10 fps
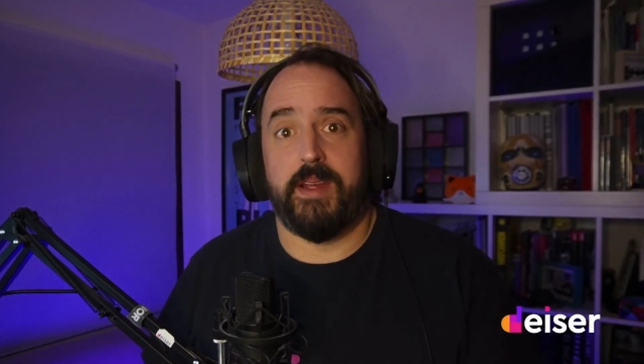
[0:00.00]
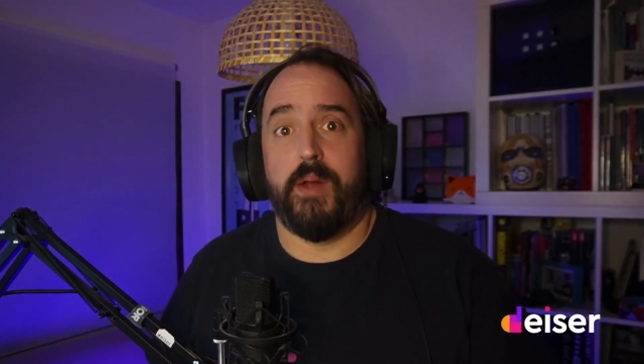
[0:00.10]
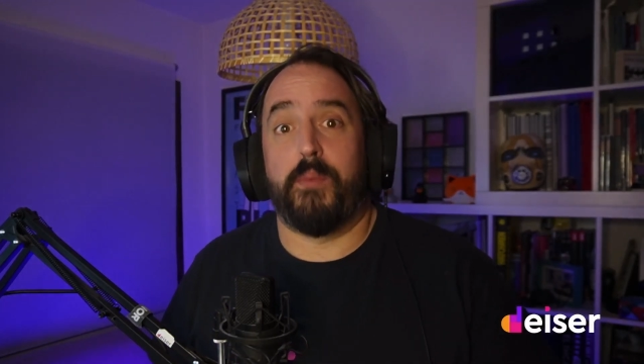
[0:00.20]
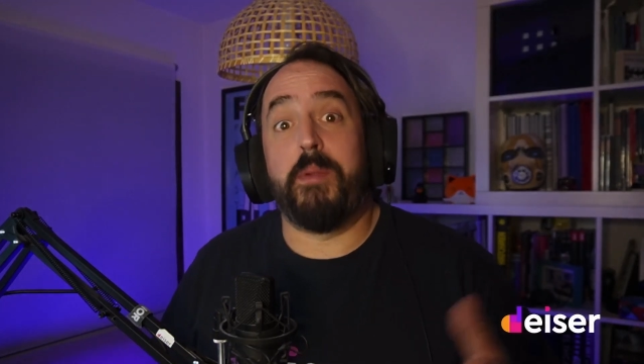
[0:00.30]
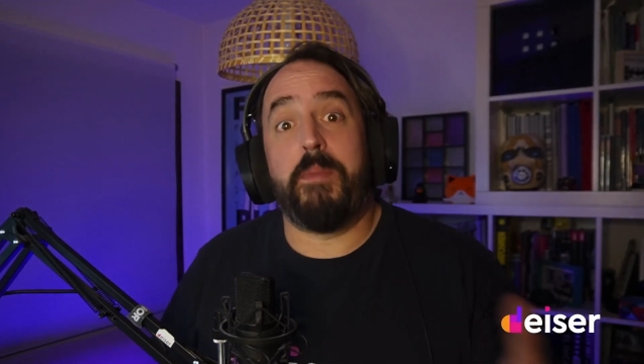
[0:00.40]

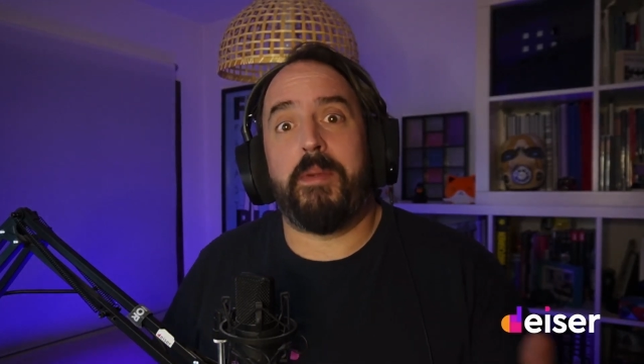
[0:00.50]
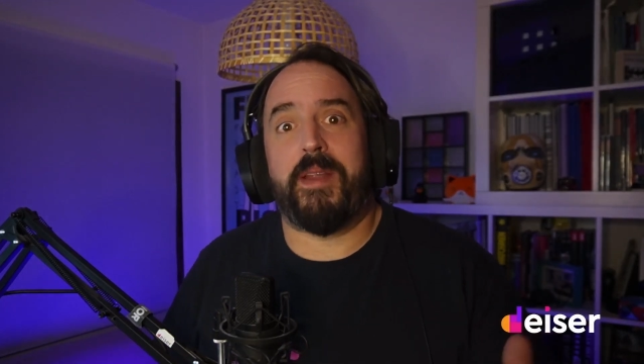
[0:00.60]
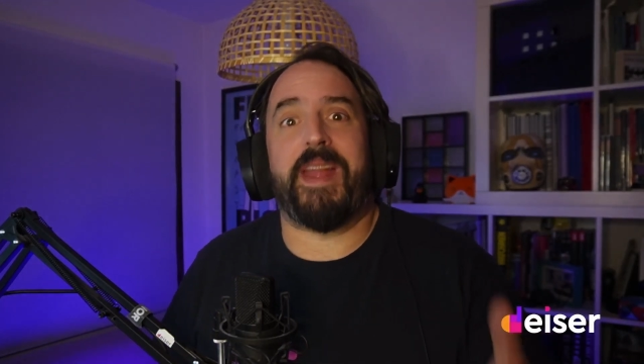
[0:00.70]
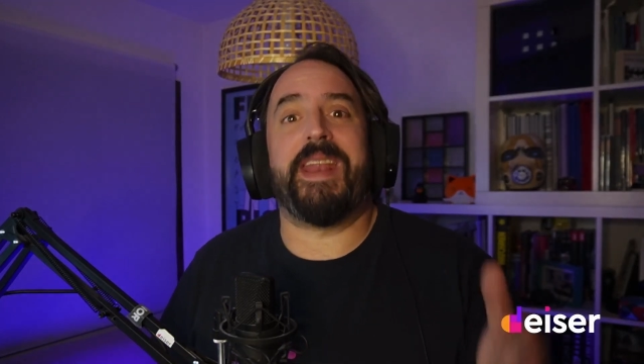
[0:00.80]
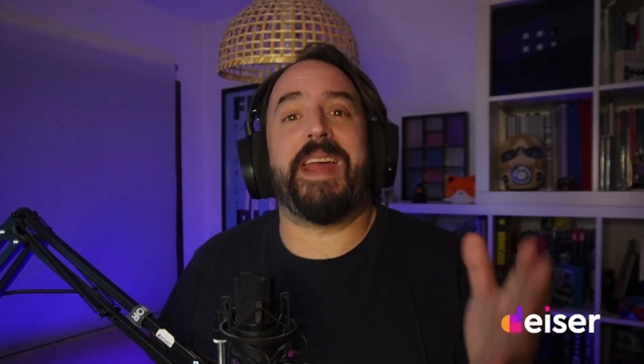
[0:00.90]
Remember
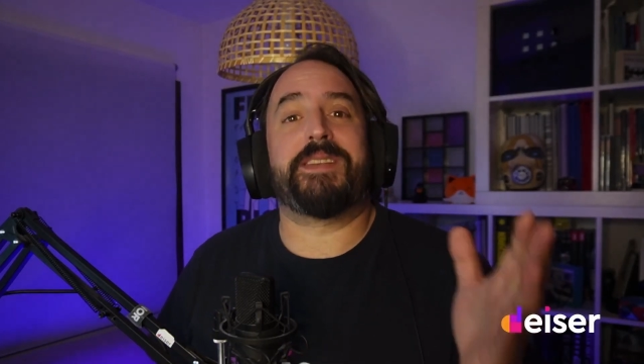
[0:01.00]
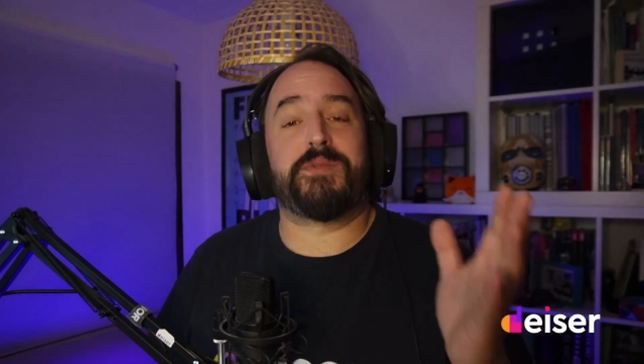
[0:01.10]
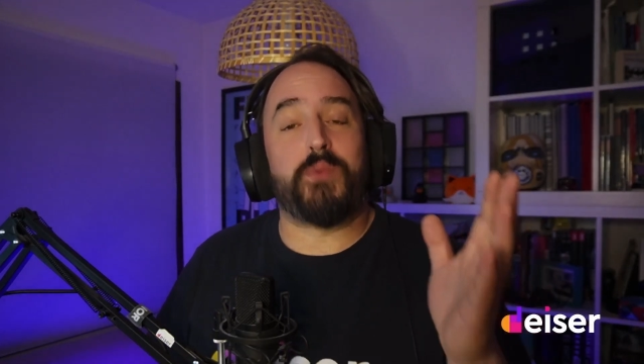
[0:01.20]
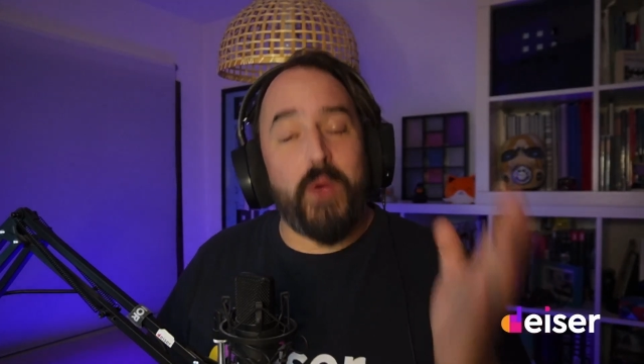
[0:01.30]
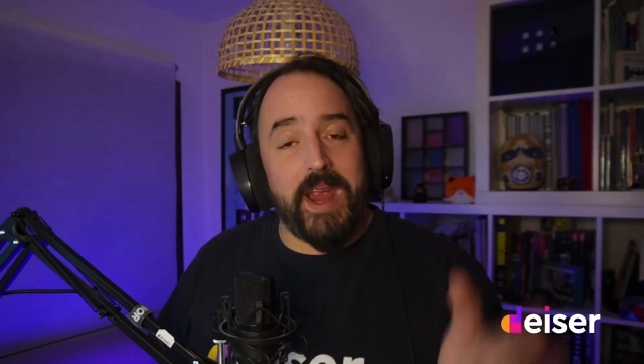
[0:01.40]
that next
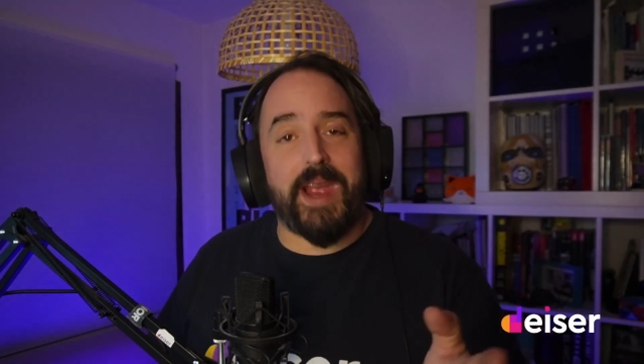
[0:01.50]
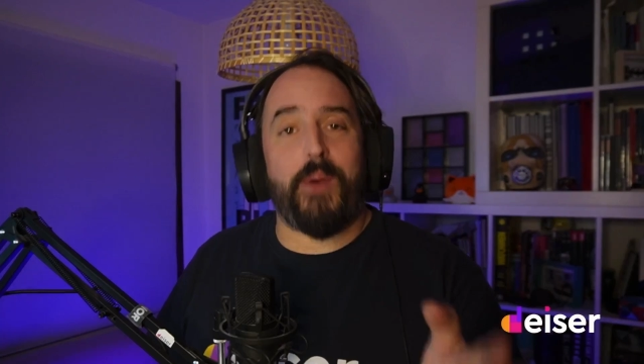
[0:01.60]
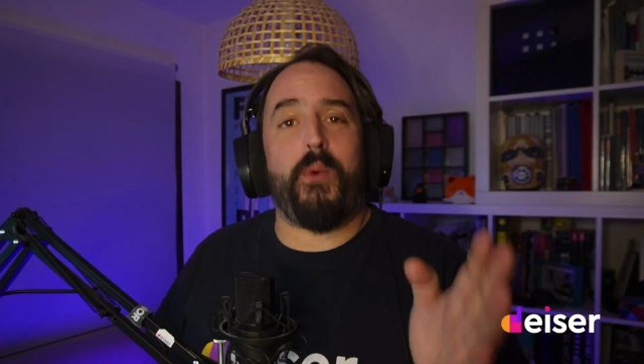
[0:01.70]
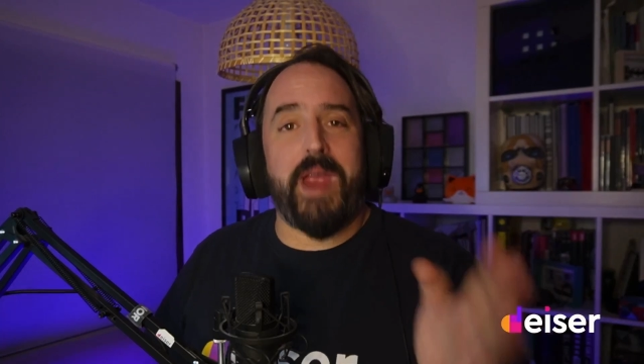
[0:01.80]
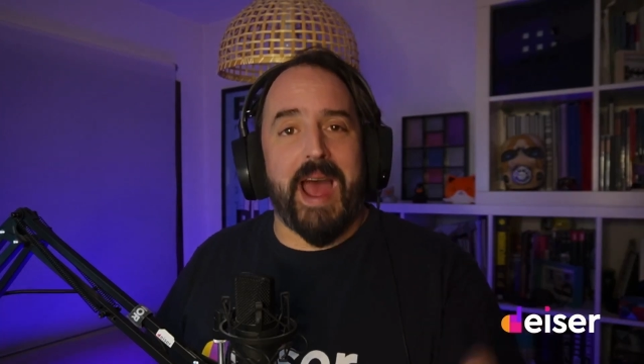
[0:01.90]
week
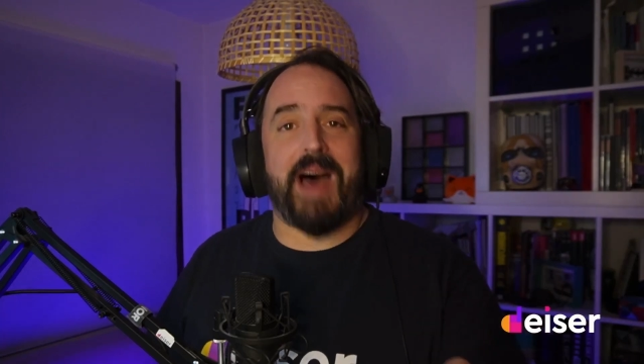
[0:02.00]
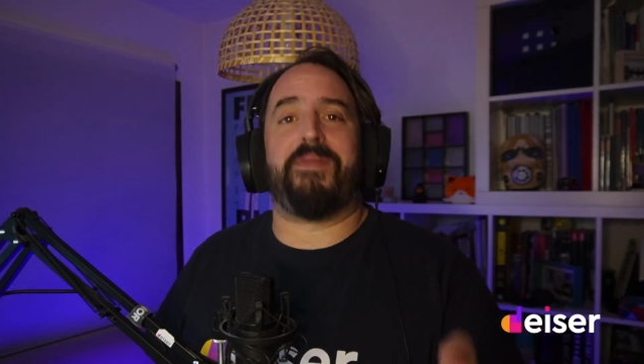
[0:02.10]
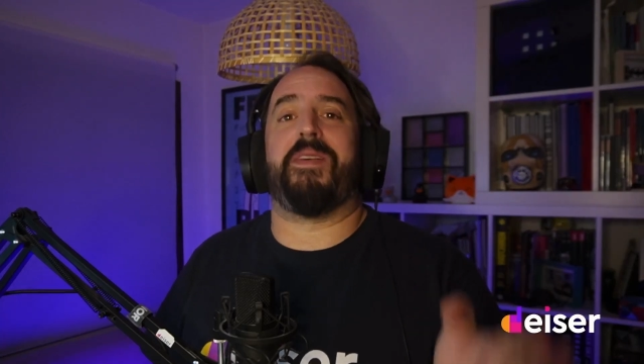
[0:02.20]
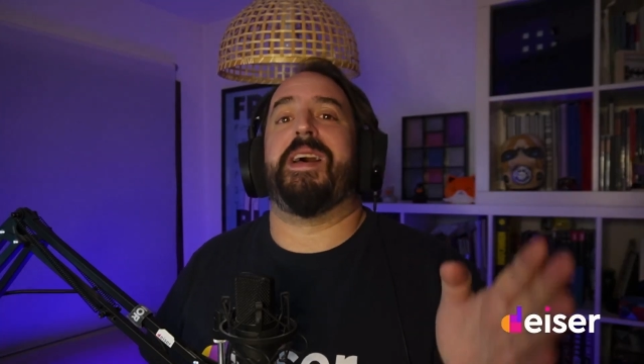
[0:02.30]
we have